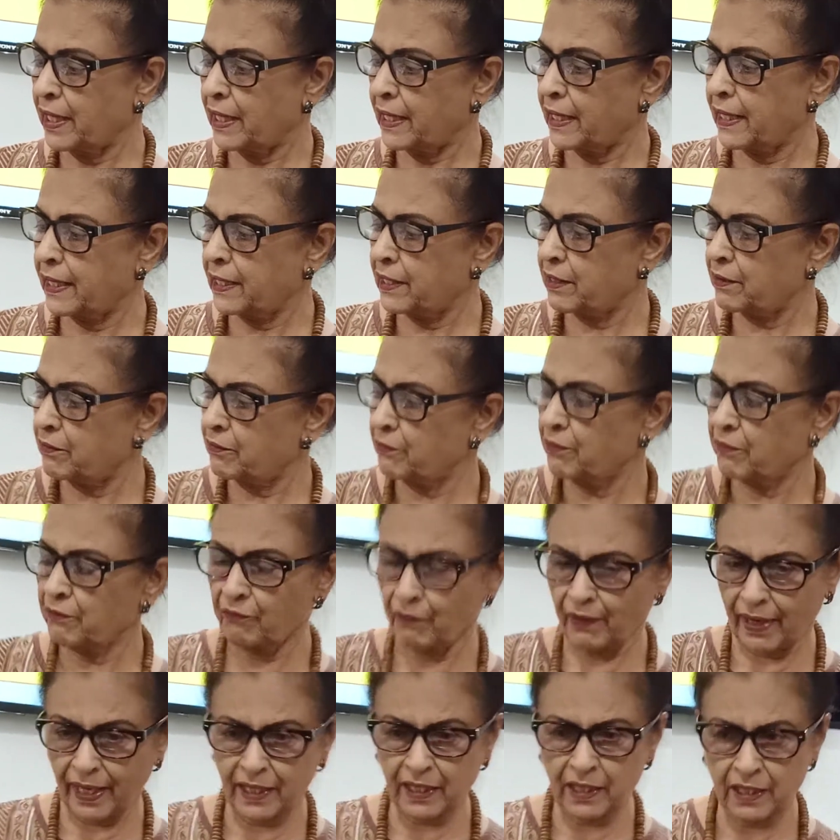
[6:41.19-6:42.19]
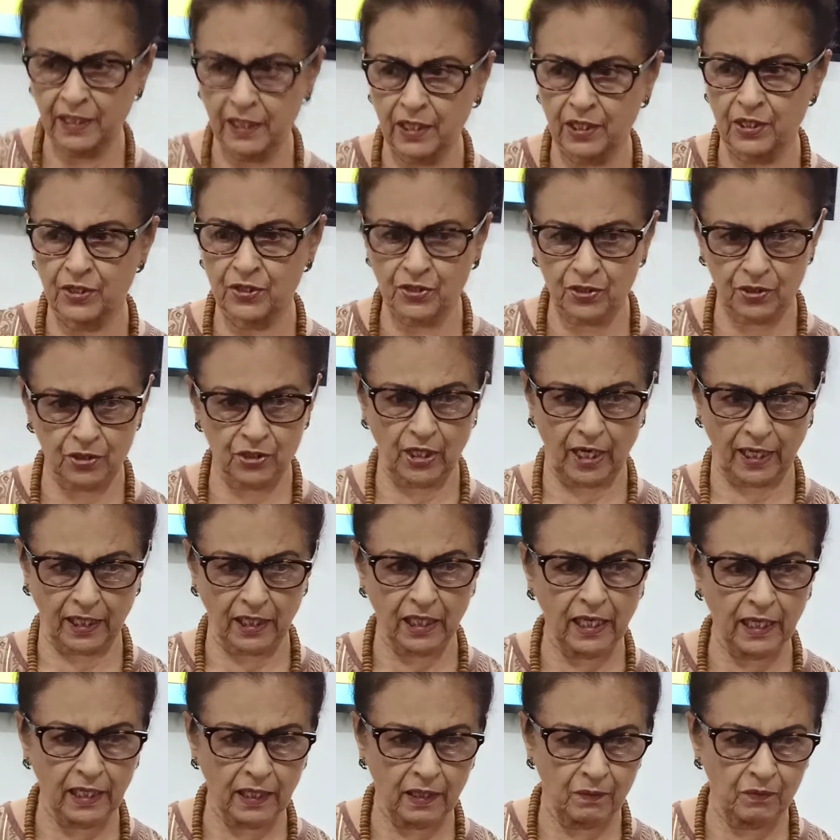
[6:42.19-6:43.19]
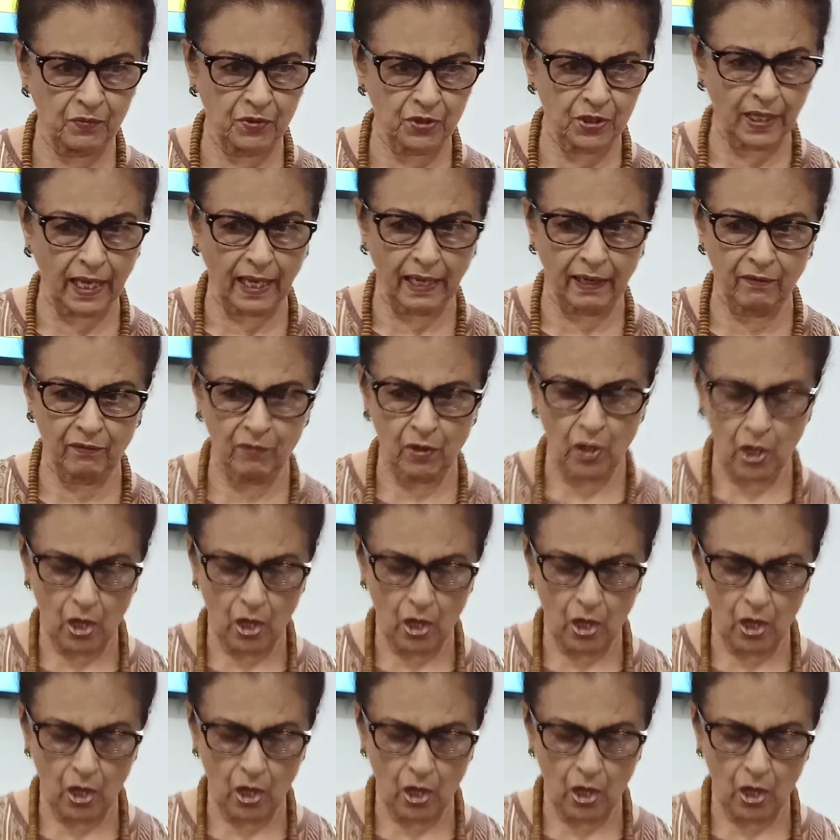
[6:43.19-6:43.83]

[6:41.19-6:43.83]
and when he is checking himself,